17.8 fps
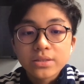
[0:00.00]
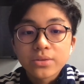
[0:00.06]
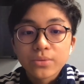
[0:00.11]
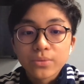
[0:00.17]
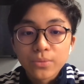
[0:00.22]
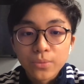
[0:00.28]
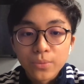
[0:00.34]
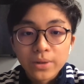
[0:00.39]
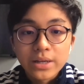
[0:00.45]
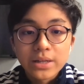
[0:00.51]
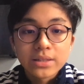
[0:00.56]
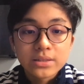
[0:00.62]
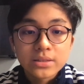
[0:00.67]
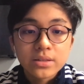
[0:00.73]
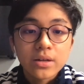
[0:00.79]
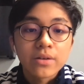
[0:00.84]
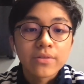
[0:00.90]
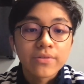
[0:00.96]

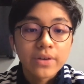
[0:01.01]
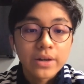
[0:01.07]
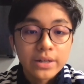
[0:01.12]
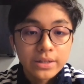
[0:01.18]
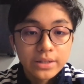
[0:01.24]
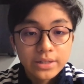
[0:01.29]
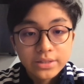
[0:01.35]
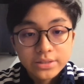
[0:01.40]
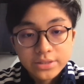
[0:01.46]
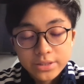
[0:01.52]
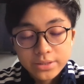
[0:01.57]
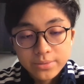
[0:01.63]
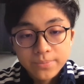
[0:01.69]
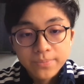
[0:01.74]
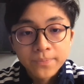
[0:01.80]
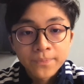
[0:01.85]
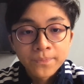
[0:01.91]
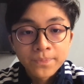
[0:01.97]
ways of ideation.
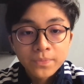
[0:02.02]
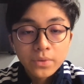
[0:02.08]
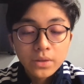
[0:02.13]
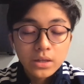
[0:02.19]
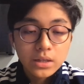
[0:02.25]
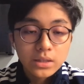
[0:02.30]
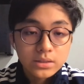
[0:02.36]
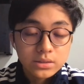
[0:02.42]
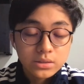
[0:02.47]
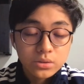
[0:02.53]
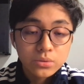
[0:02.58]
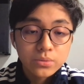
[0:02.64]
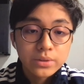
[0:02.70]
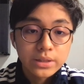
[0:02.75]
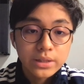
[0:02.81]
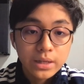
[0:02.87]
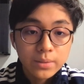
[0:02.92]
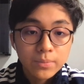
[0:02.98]
And so
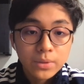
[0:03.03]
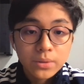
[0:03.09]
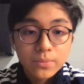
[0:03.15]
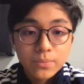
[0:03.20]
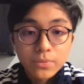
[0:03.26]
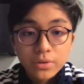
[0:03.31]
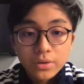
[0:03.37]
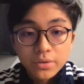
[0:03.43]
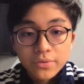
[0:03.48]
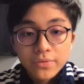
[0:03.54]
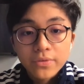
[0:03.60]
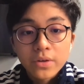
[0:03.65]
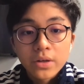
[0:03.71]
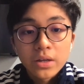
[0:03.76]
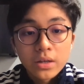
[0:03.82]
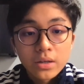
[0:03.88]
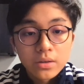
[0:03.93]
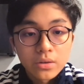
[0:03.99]
we came up with
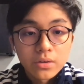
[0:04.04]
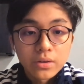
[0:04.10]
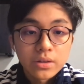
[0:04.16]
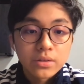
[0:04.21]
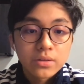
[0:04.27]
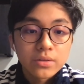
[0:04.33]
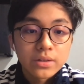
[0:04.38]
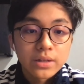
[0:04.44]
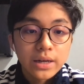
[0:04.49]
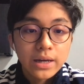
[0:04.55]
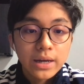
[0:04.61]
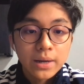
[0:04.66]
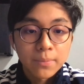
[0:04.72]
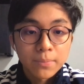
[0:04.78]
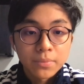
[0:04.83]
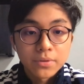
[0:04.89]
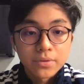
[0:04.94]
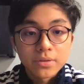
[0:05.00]
going to the
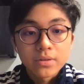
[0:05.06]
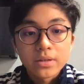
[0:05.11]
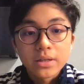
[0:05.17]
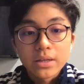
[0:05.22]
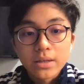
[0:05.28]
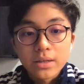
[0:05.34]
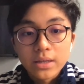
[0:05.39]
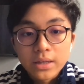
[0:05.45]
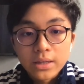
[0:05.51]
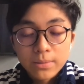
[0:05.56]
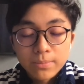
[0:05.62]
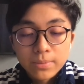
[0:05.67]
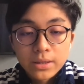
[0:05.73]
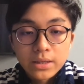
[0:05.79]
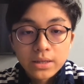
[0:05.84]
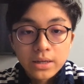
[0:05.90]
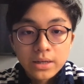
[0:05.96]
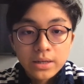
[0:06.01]
Apple
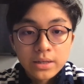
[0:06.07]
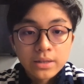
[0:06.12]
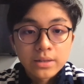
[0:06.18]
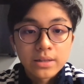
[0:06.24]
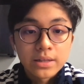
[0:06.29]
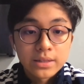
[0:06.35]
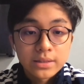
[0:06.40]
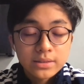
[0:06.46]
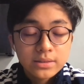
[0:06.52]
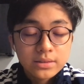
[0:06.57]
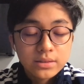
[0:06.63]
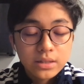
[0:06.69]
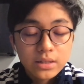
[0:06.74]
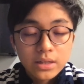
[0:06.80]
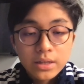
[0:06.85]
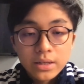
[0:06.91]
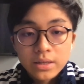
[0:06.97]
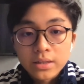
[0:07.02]
API list,
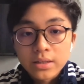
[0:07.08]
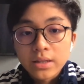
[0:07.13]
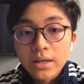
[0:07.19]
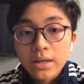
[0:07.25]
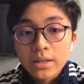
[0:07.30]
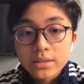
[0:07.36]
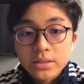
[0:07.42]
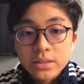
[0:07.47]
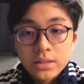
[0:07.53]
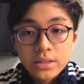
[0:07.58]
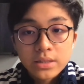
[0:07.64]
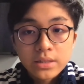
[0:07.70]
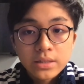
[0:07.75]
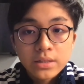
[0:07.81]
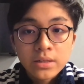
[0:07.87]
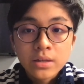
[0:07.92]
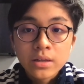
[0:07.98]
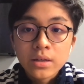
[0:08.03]
and
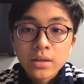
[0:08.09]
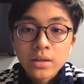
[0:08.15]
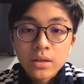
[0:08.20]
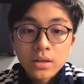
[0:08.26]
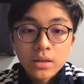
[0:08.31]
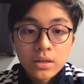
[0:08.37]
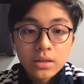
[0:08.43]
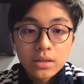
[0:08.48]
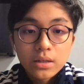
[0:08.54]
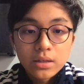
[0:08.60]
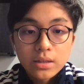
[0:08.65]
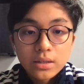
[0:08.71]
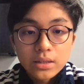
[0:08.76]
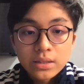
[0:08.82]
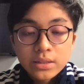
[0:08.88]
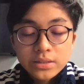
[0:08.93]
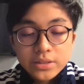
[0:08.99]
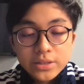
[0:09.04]
actually
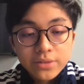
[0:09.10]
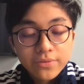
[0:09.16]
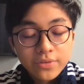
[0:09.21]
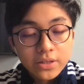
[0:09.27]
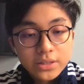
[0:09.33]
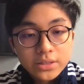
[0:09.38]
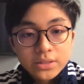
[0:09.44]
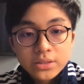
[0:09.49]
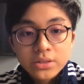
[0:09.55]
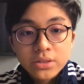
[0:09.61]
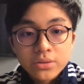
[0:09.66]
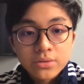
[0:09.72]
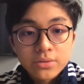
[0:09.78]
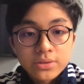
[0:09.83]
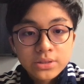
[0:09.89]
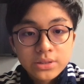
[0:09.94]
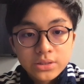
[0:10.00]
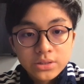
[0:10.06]
each of us
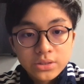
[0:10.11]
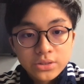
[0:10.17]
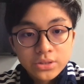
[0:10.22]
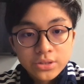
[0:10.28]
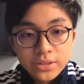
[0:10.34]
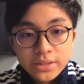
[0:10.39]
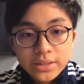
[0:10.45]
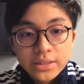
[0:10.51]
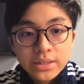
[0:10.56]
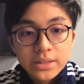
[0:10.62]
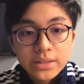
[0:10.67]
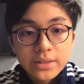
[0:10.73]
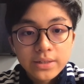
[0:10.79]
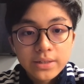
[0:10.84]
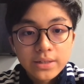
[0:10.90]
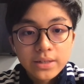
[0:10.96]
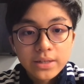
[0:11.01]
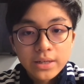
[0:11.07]
chose three
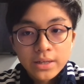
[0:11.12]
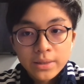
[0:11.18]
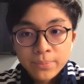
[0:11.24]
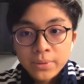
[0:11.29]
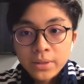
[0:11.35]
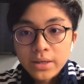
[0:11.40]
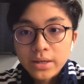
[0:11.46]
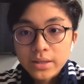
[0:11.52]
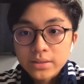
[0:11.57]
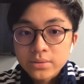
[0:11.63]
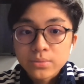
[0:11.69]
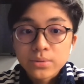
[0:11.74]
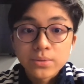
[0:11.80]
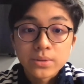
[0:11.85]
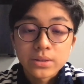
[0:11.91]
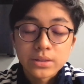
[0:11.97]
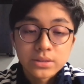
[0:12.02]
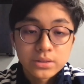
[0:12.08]
APIs we
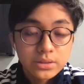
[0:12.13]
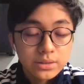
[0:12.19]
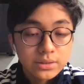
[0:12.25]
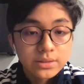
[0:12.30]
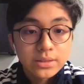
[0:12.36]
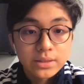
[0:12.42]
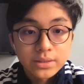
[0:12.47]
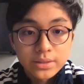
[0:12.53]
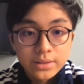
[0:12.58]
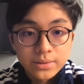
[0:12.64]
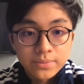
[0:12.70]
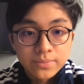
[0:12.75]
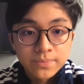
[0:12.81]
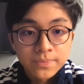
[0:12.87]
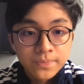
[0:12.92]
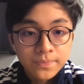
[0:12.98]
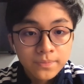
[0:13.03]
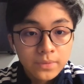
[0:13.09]
were interested in.
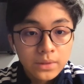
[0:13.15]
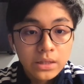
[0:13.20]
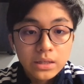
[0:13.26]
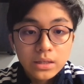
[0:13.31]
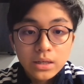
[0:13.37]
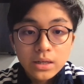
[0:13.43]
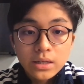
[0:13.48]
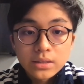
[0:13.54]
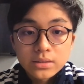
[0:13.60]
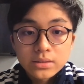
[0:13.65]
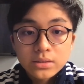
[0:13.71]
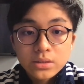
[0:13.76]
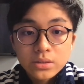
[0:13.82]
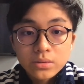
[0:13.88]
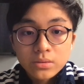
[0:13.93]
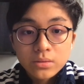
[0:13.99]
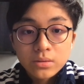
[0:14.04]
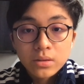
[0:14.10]
And
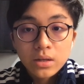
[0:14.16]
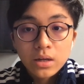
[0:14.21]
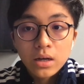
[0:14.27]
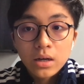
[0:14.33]
so